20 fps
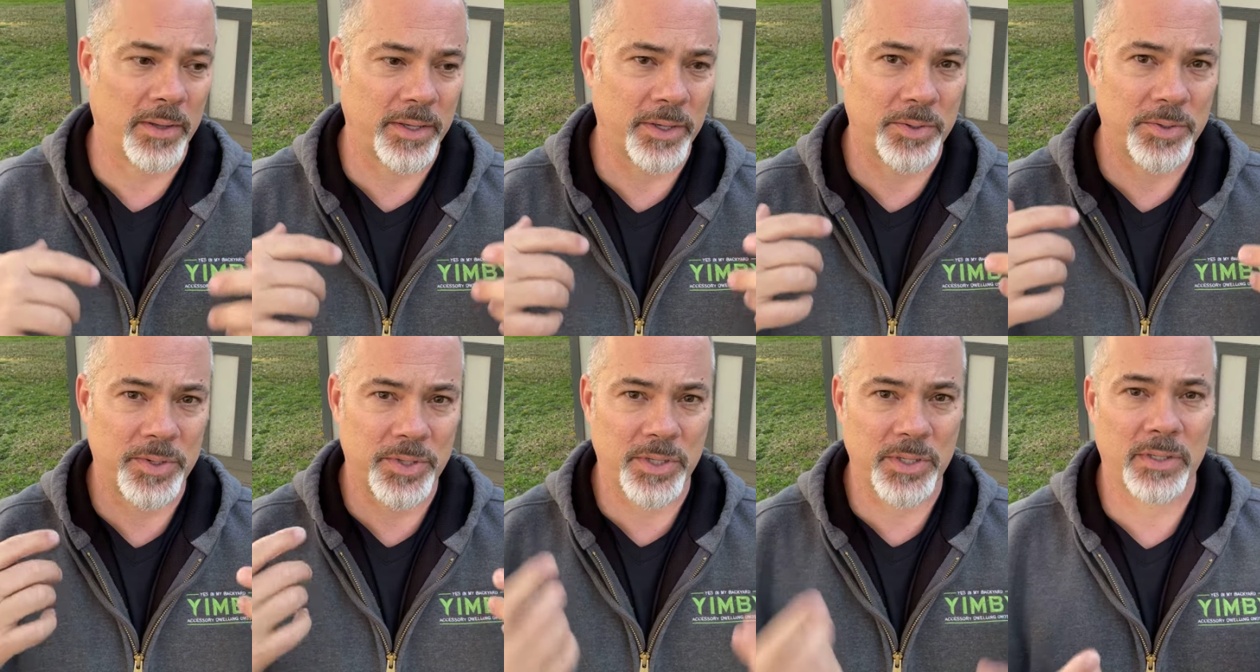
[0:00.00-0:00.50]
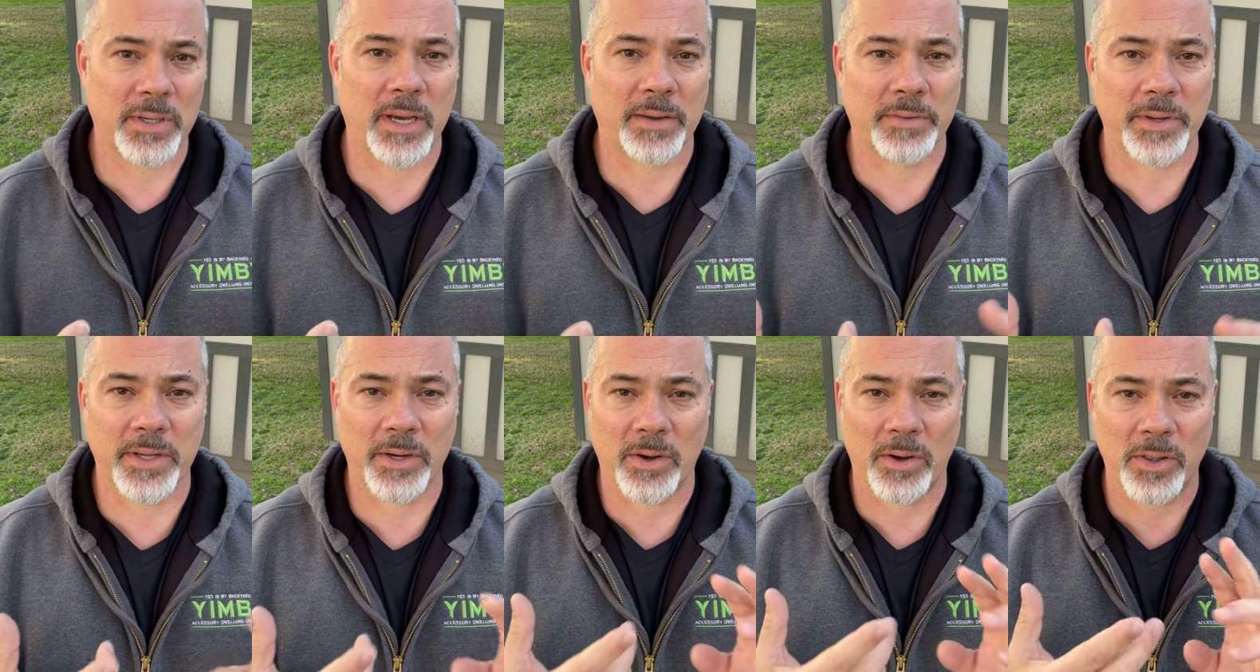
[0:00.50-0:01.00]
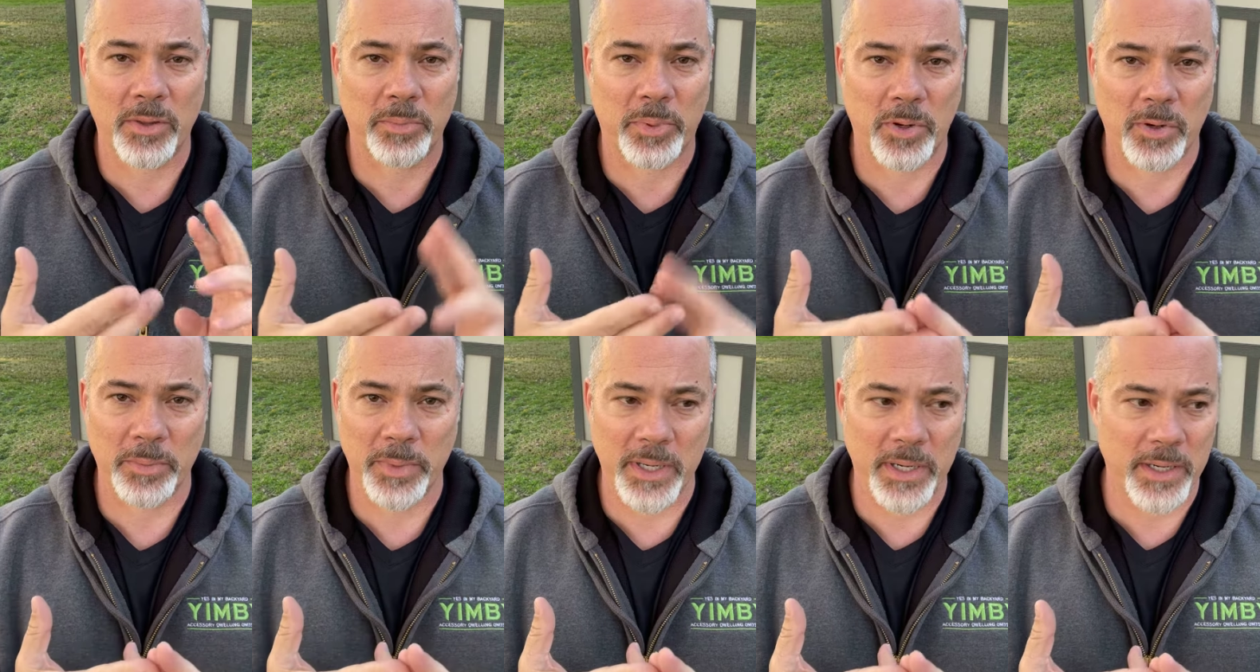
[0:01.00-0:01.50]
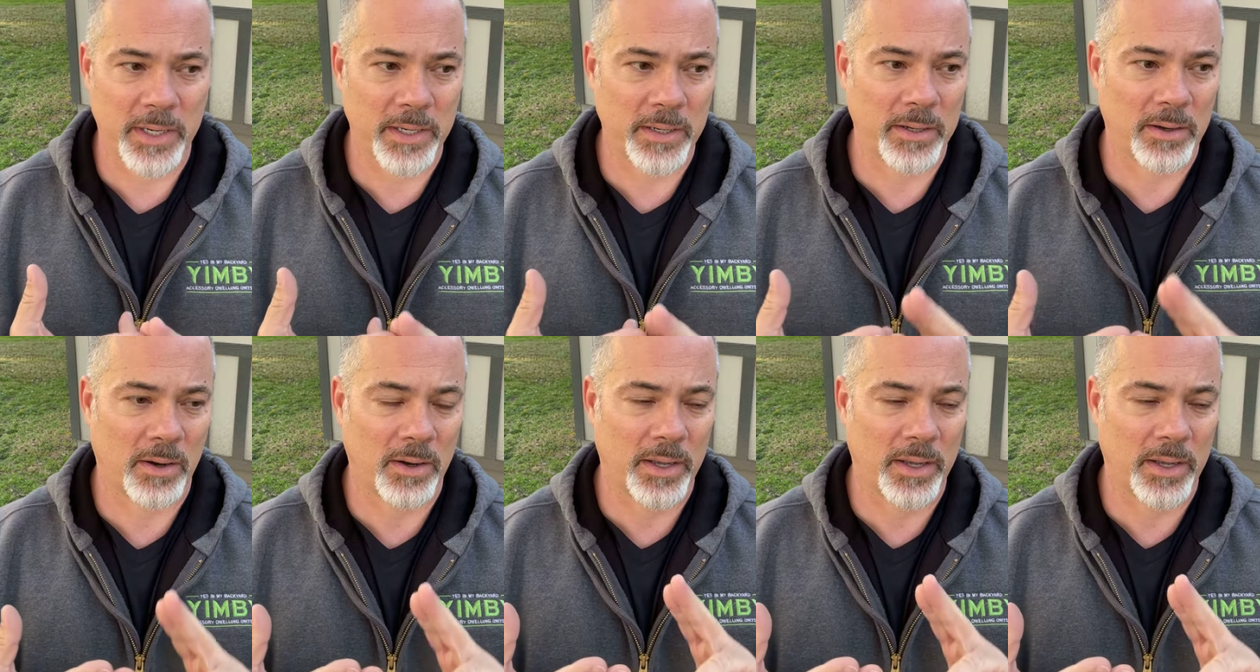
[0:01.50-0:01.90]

you still have to get all the permitting